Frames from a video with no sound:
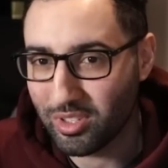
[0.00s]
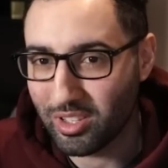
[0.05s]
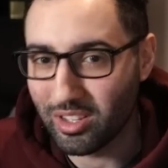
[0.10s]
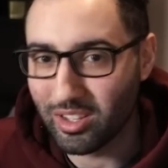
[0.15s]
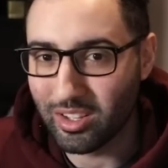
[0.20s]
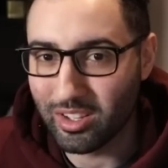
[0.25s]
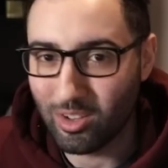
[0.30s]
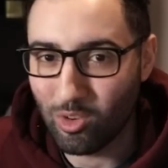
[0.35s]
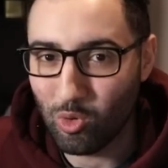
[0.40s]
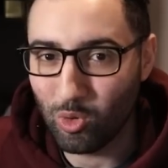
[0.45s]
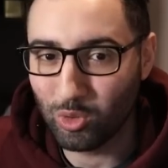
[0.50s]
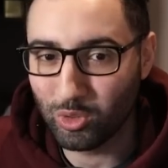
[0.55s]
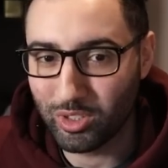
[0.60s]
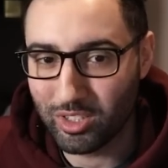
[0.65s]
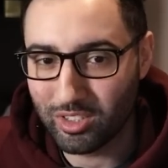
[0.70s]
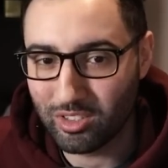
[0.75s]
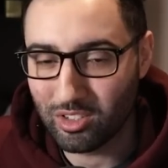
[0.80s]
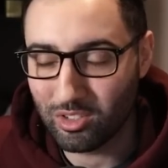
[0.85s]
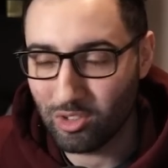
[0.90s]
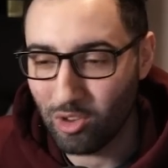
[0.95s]
like
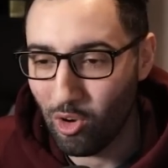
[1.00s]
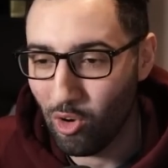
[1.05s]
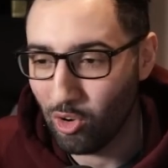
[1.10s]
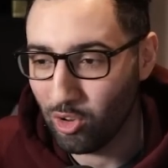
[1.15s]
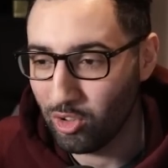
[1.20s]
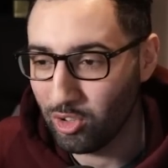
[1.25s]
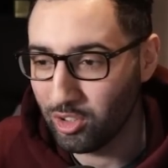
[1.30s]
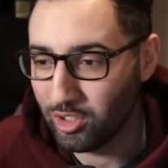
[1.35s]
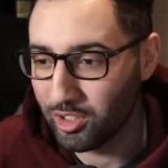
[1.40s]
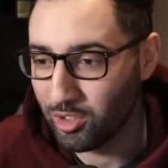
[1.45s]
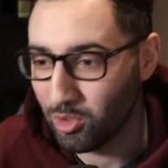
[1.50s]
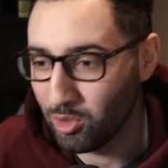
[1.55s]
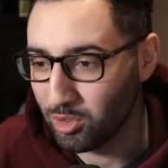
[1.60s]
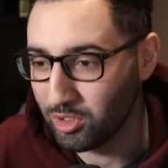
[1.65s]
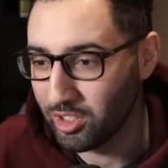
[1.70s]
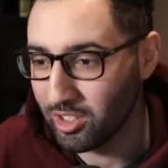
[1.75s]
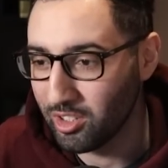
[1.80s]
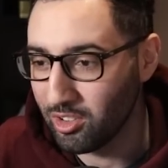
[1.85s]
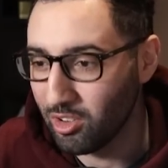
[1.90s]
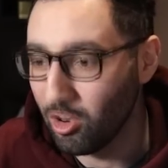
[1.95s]
holding to toggle and
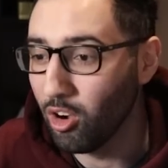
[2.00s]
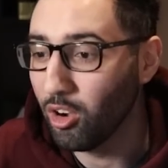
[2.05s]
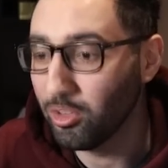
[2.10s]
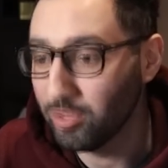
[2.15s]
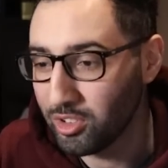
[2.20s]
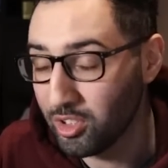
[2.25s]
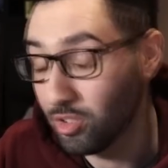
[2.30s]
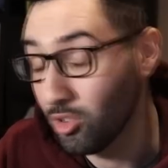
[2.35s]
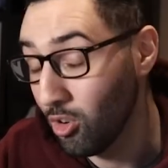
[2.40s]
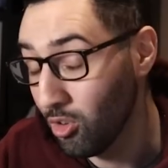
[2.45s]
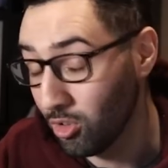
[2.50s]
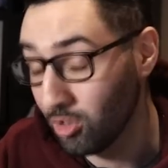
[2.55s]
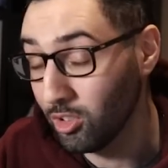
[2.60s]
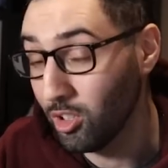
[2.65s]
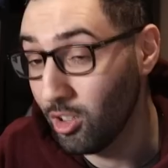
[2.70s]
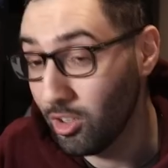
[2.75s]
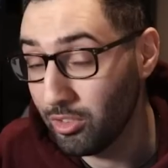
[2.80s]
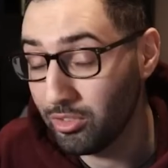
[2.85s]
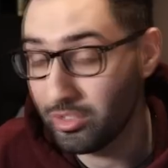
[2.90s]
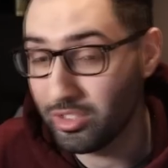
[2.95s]
holding off to toggle
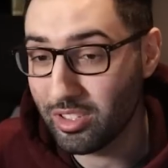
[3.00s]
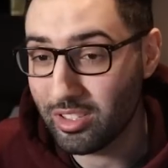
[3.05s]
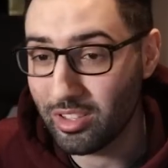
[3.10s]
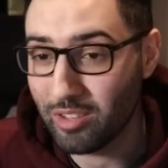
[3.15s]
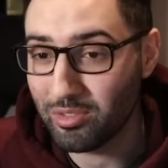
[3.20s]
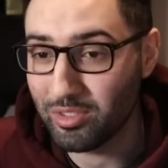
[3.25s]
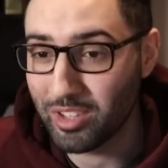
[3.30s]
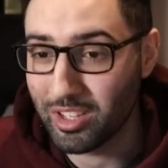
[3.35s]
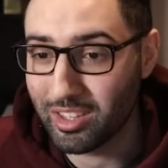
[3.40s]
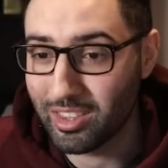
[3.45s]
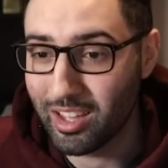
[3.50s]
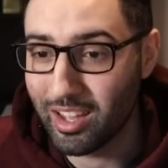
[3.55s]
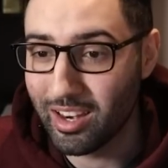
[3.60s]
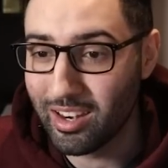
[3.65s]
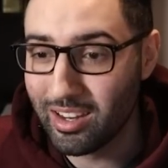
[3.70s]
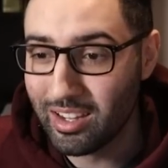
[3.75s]
off and stuff like that,